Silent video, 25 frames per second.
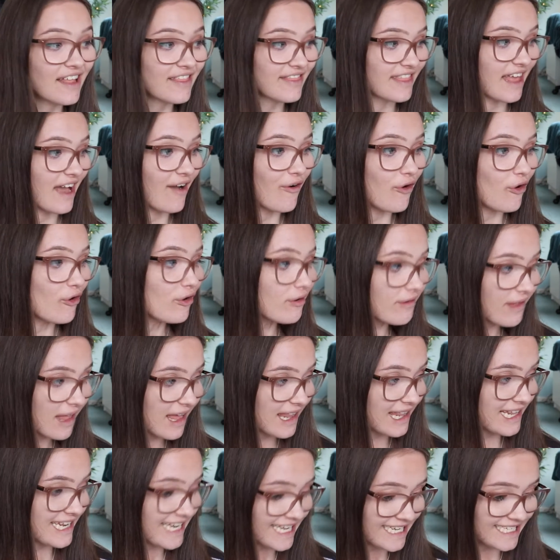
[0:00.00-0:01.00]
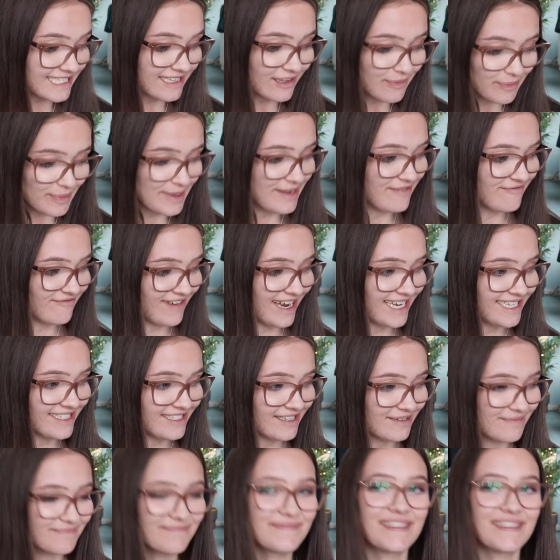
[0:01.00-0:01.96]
They're all a little bit random,